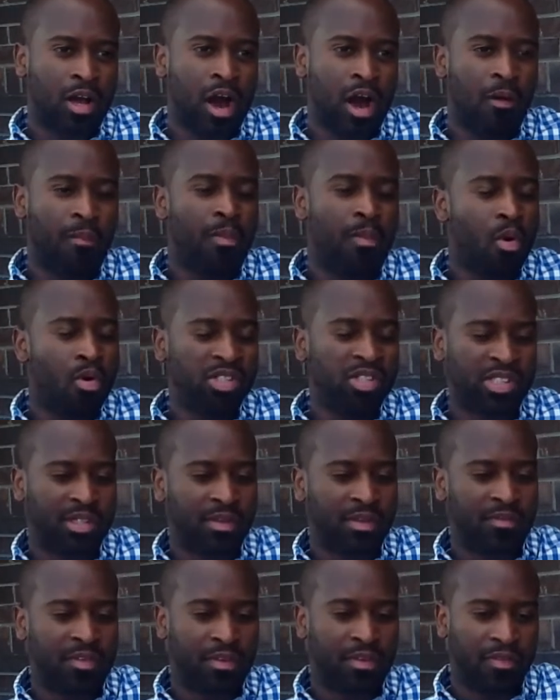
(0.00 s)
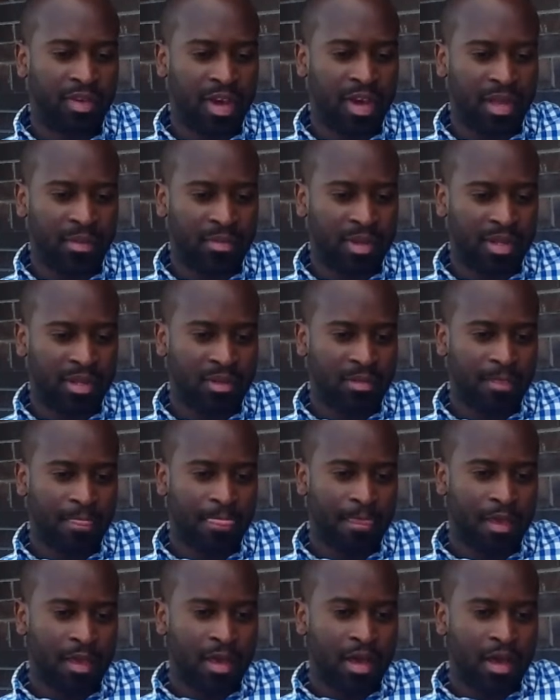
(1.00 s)
called Poets of the Fifth Element.
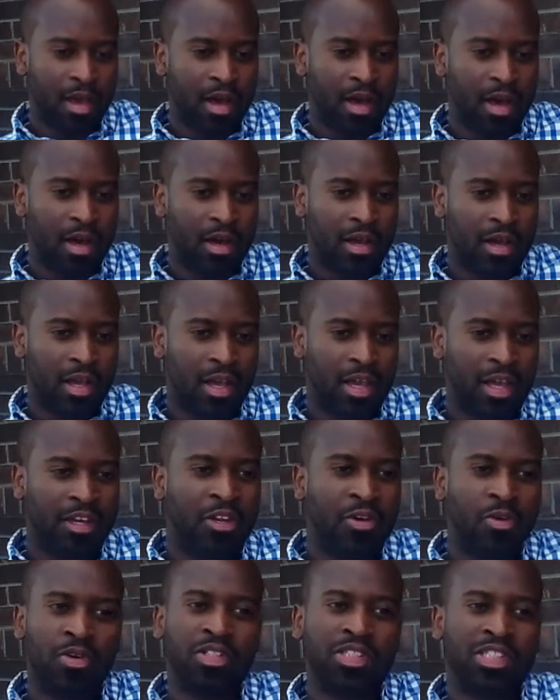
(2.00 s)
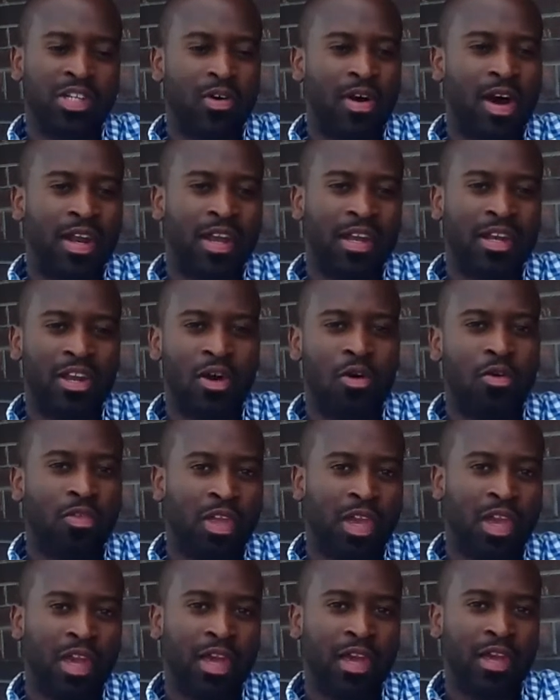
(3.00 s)
In doing so, I didn't know
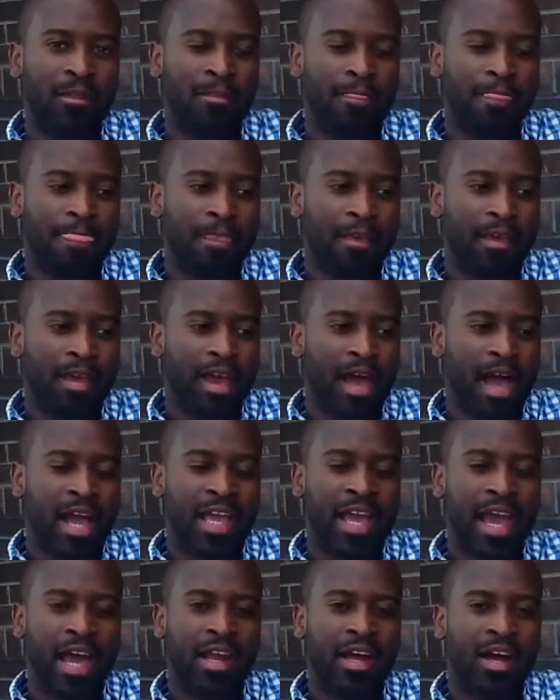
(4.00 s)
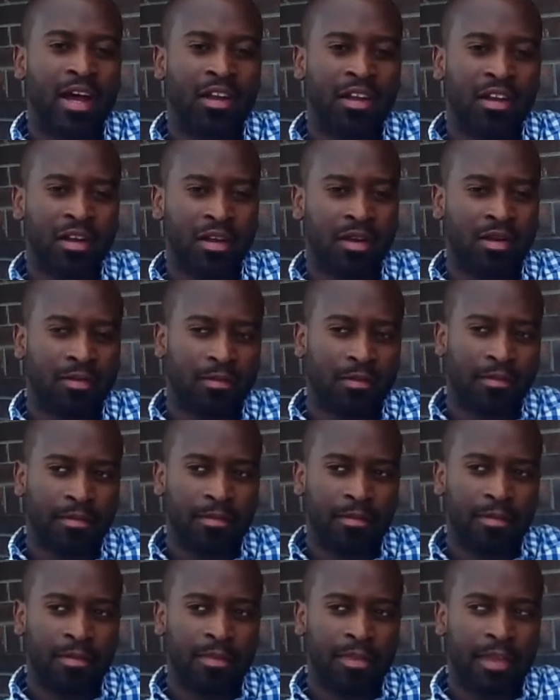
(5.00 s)
then, I got under
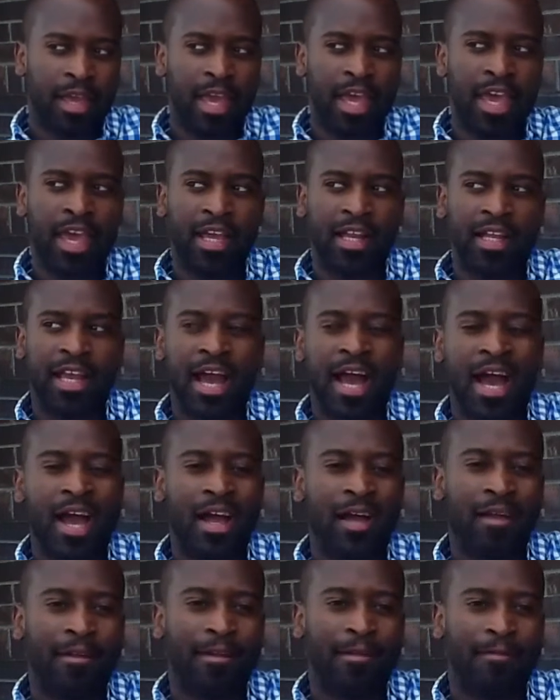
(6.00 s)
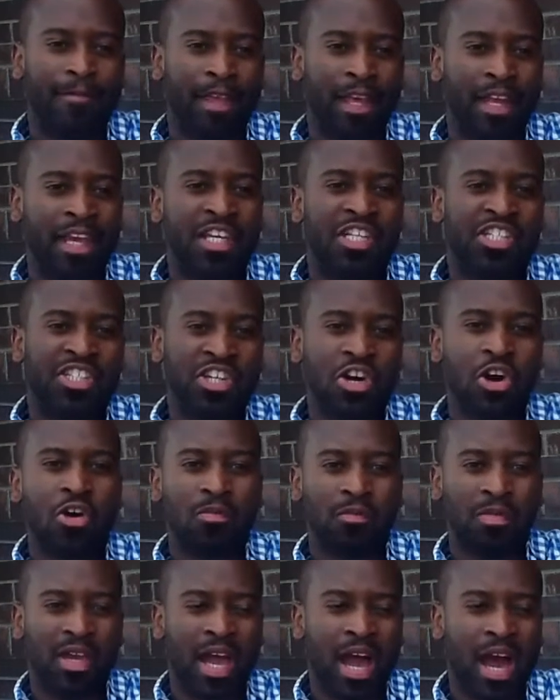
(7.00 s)
the head guy and he
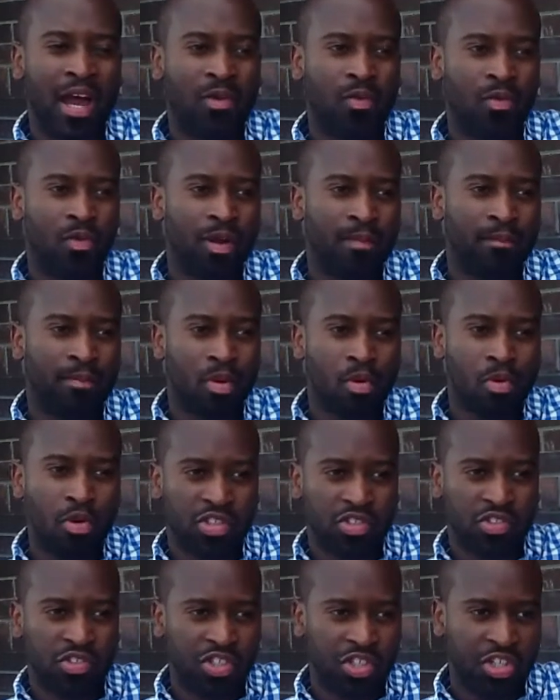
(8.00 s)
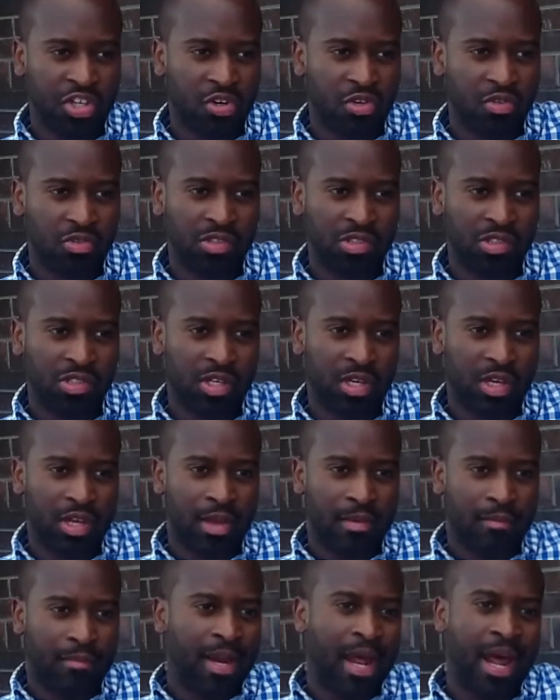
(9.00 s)
showed me how to run poetry shows.
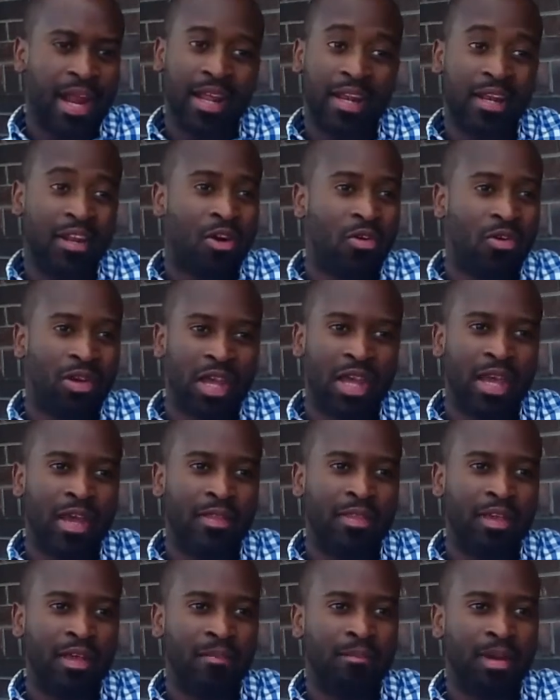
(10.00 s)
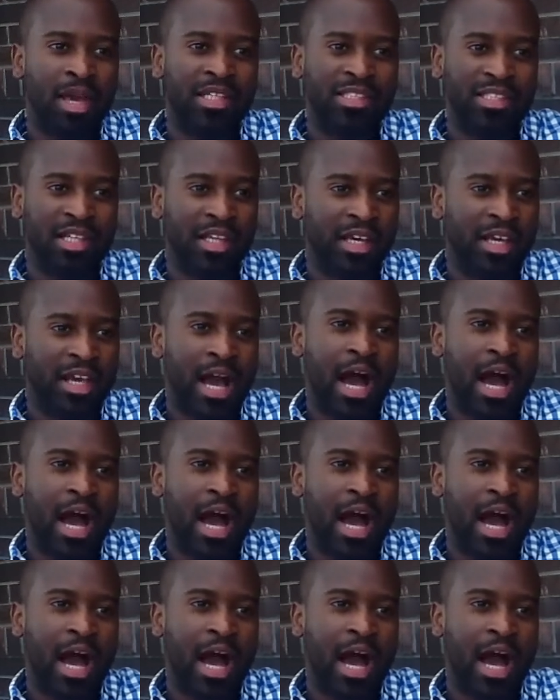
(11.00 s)
But I didn't know then that basically